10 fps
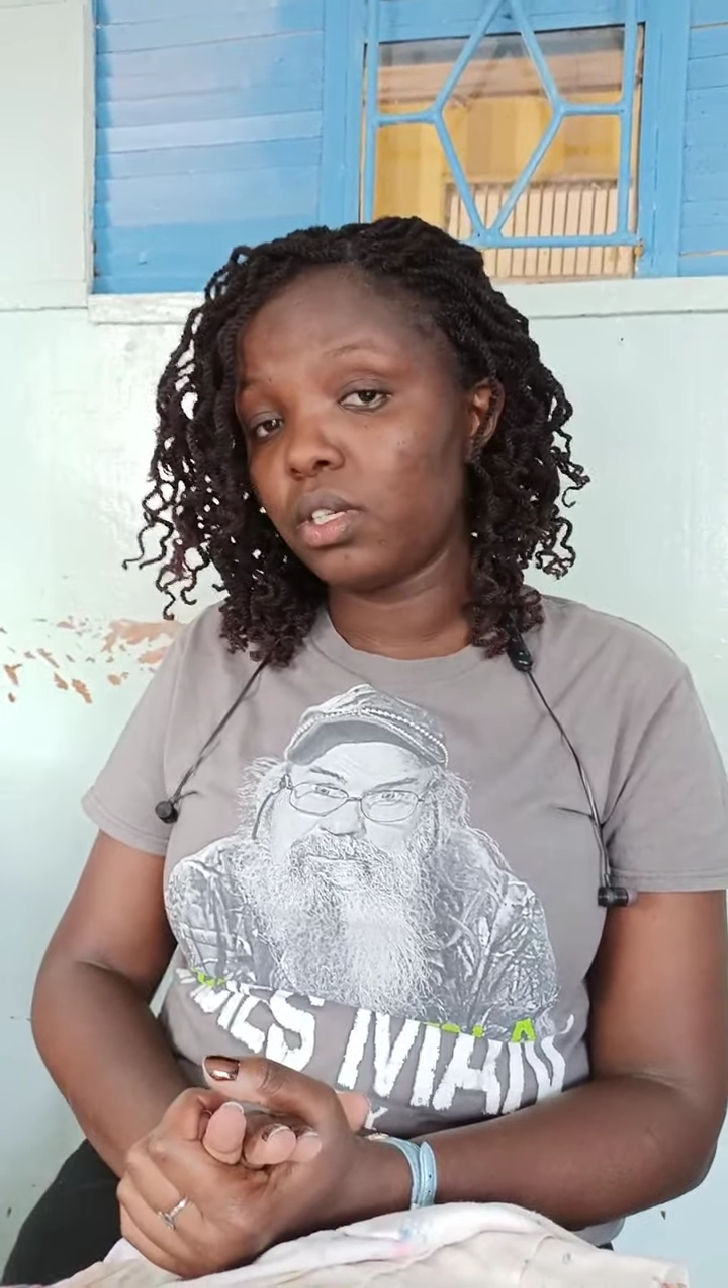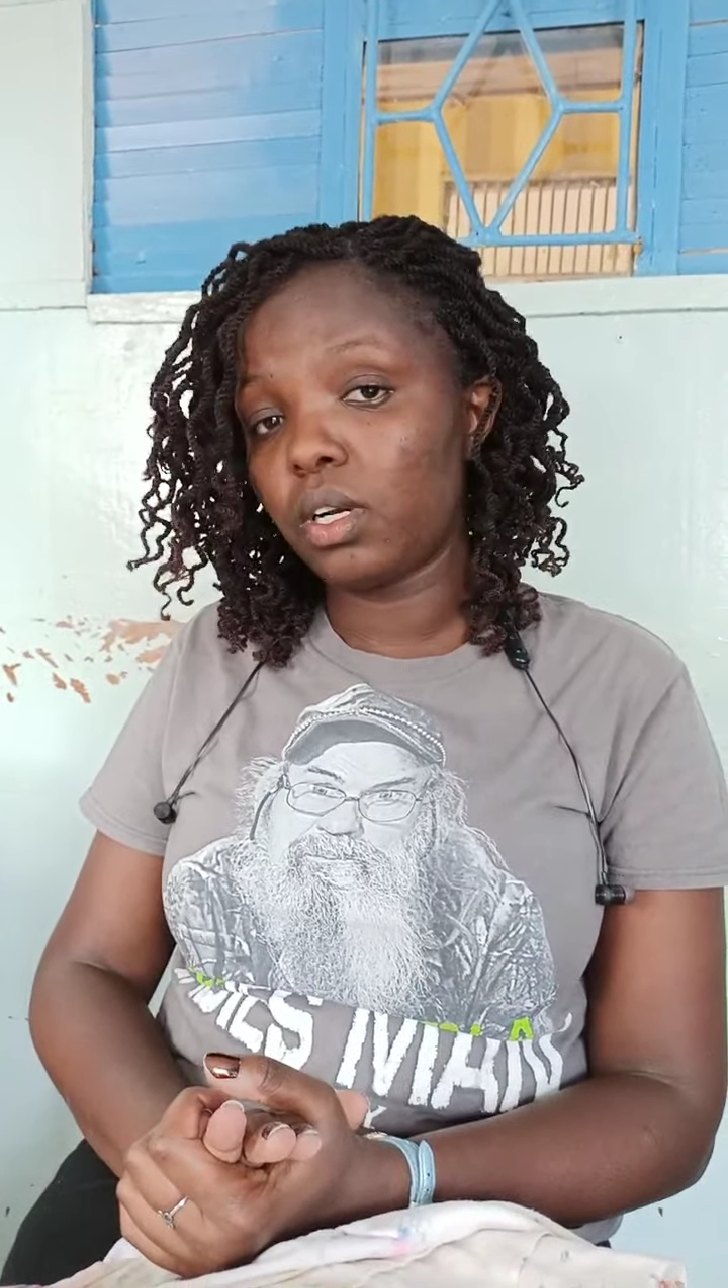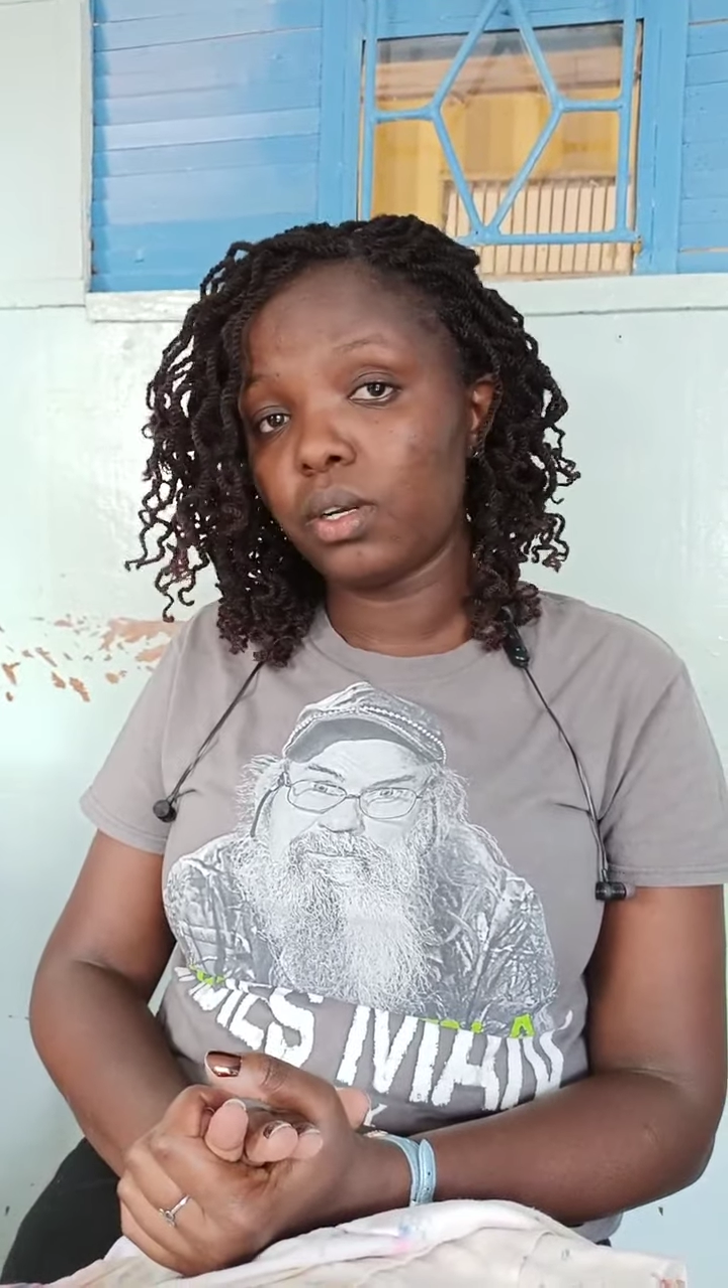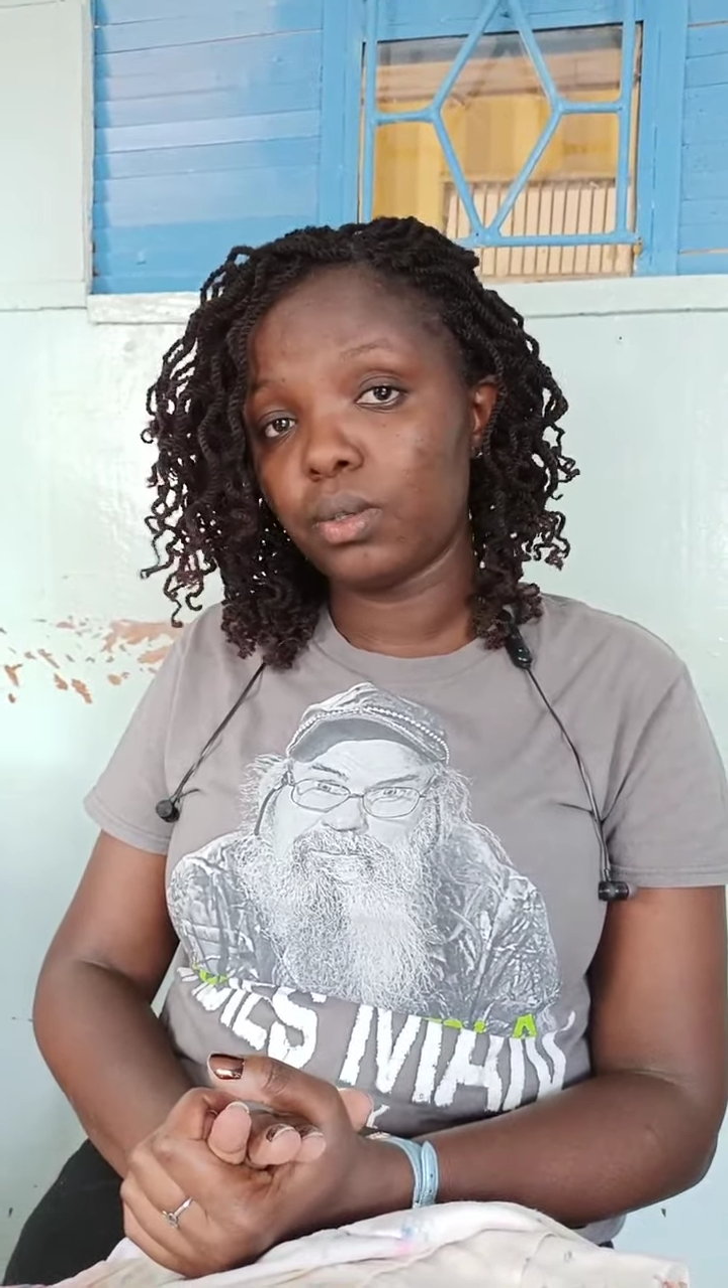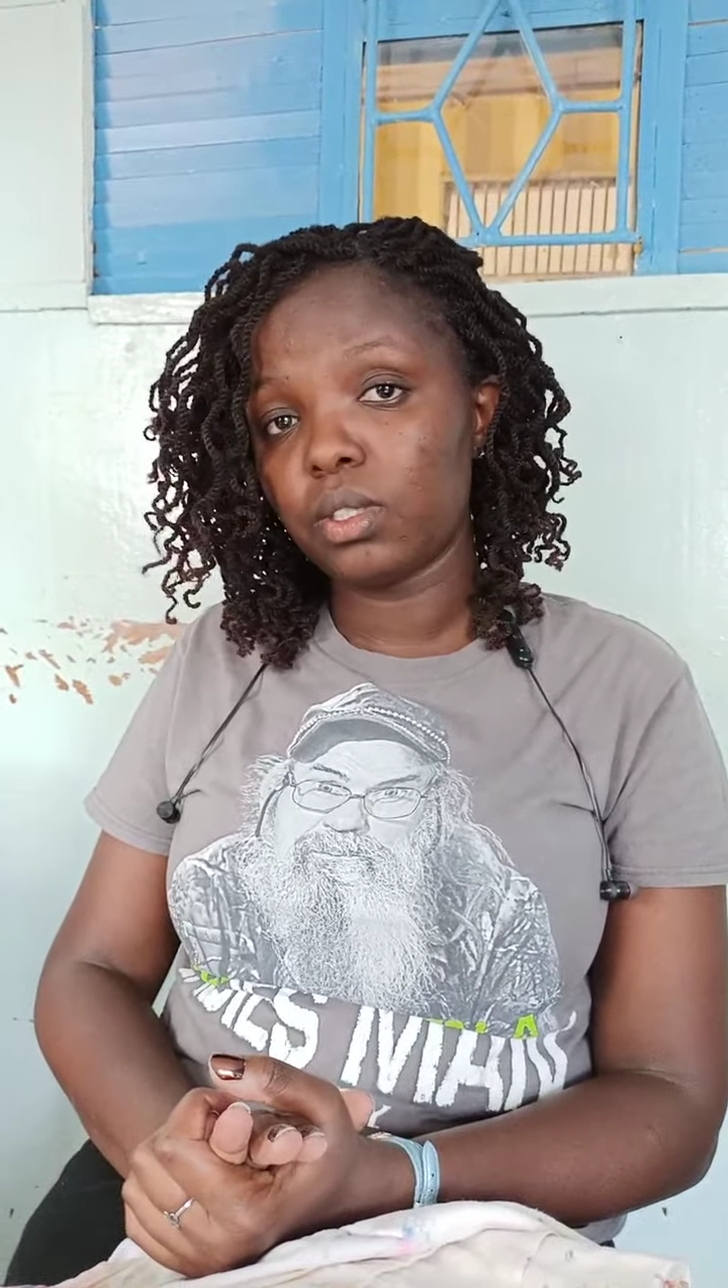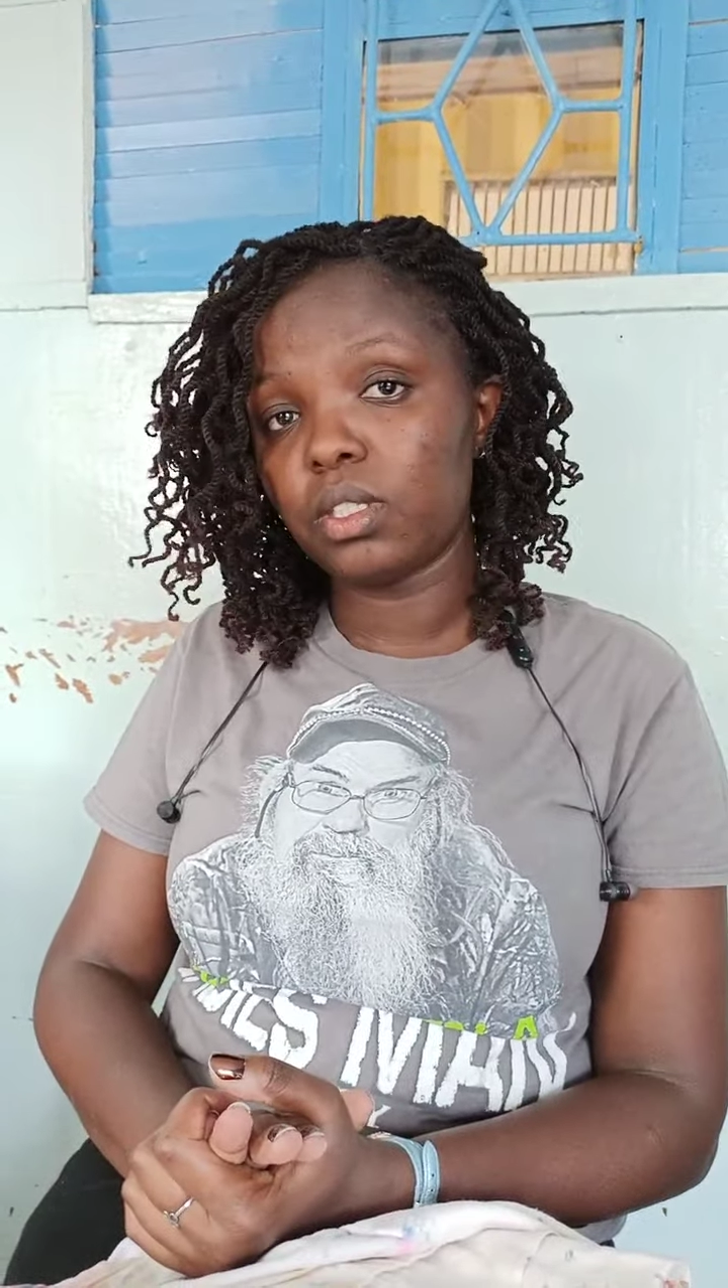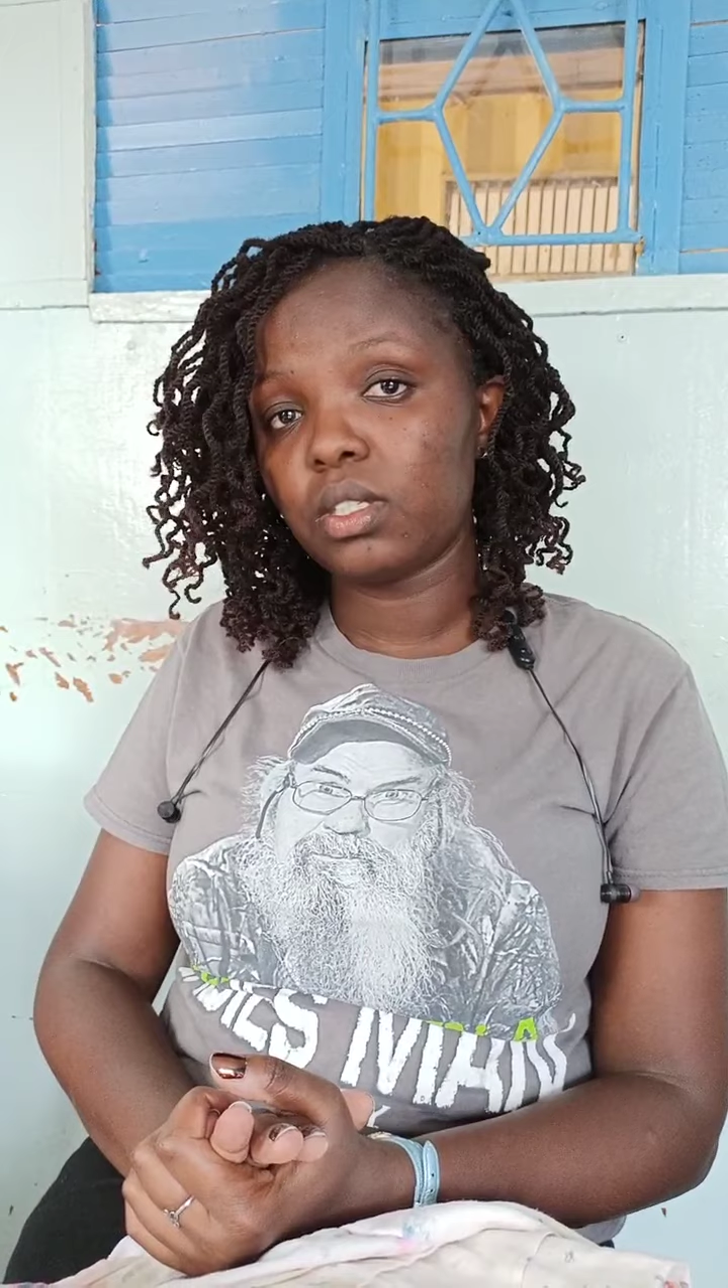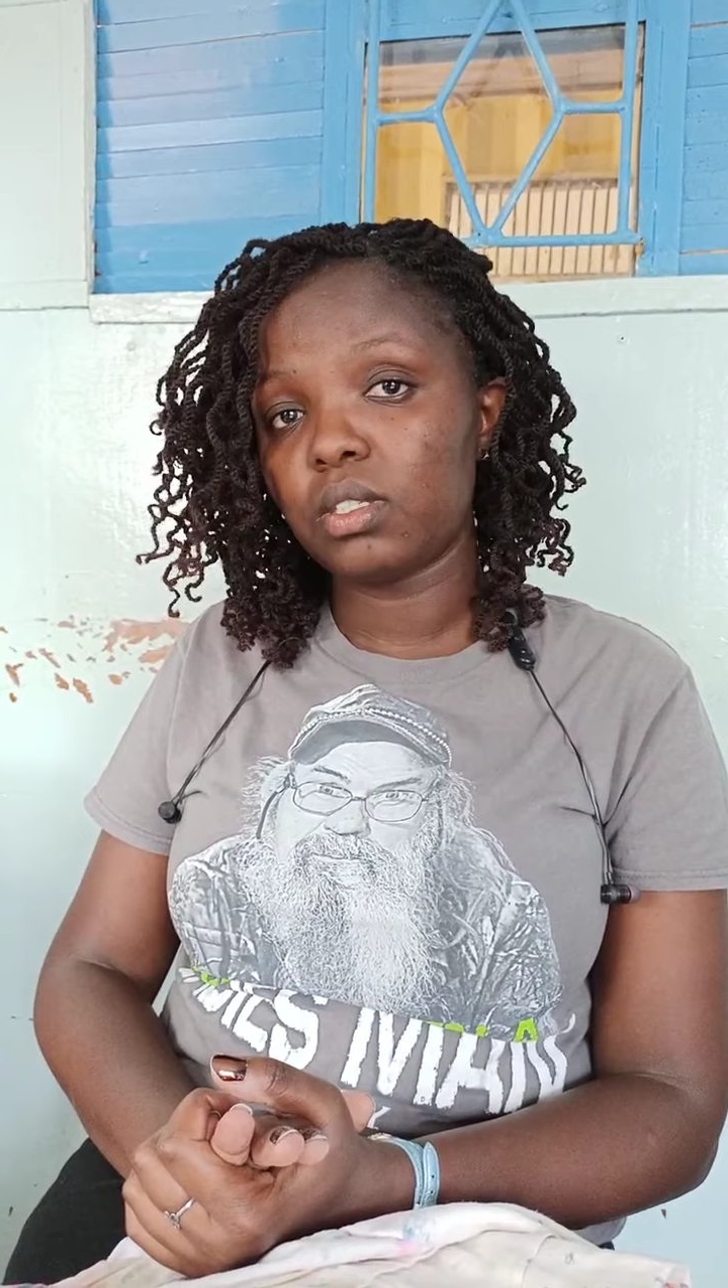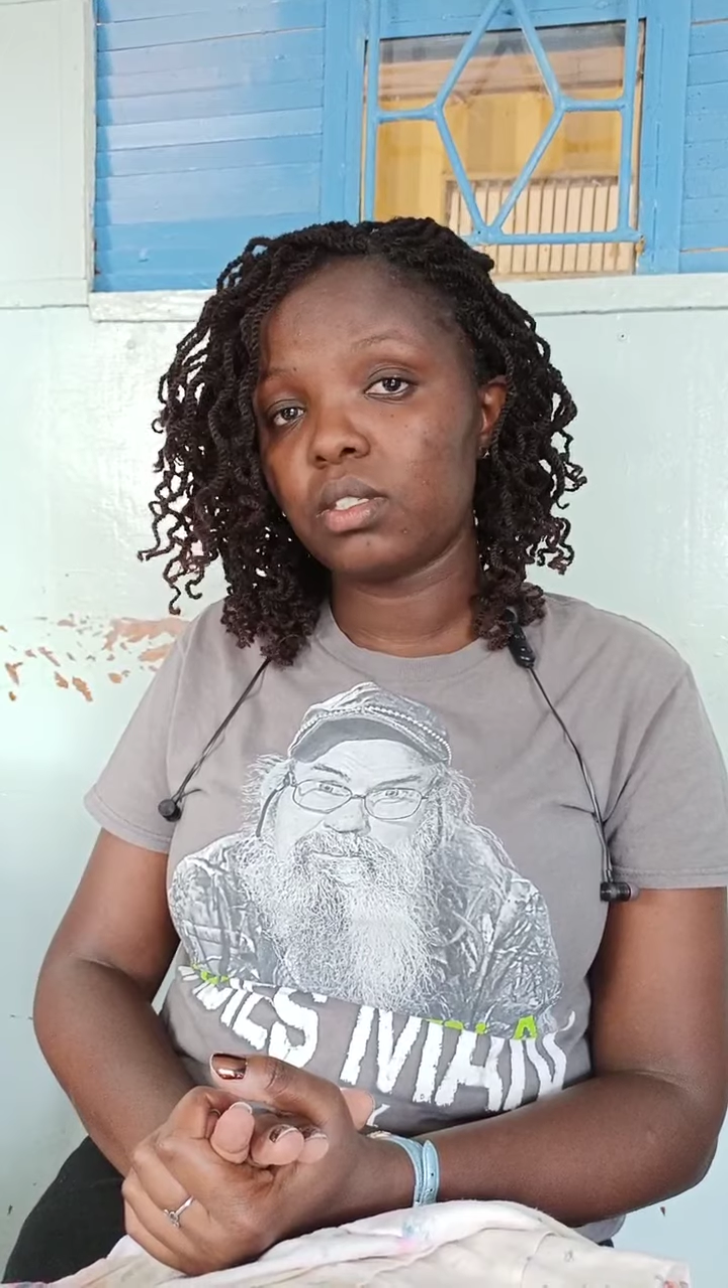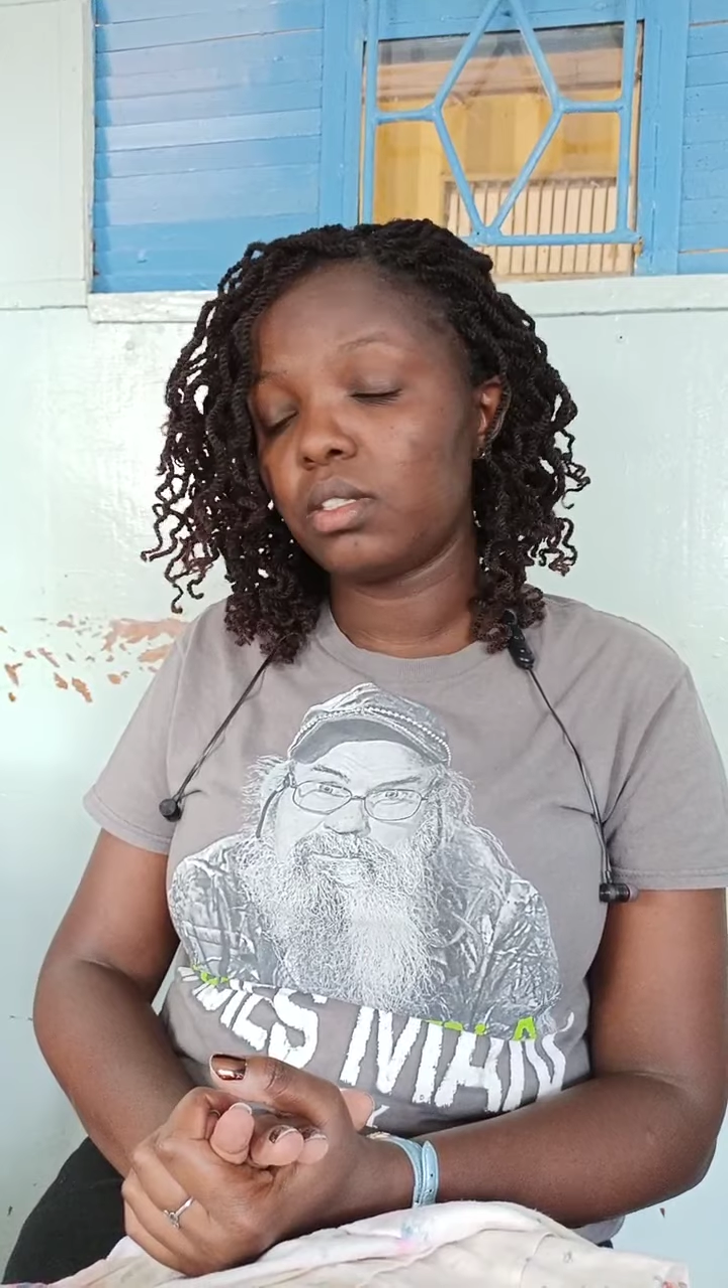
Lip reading: clothes,